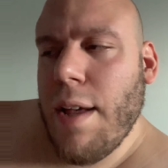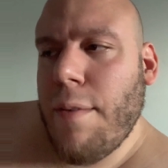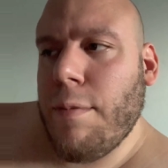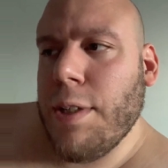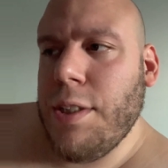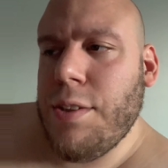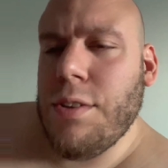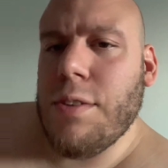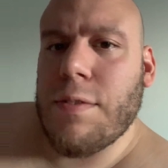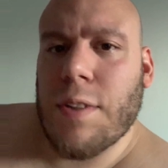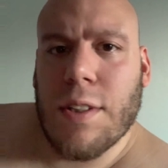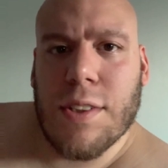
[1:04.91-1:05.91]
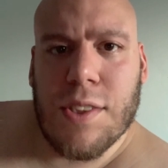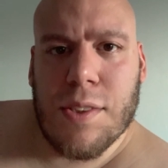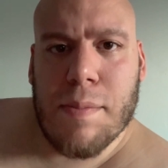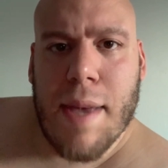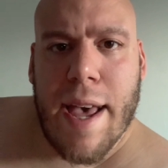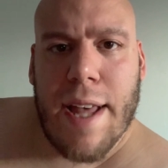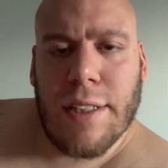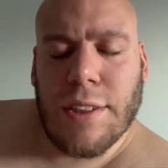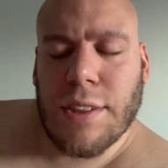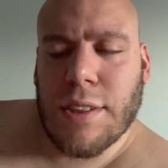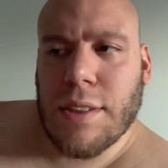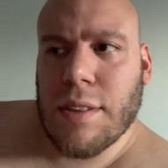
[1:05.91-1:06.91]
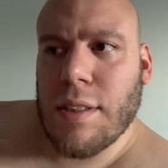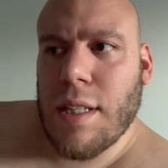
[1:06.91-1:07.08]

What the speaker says: When you do a versus match,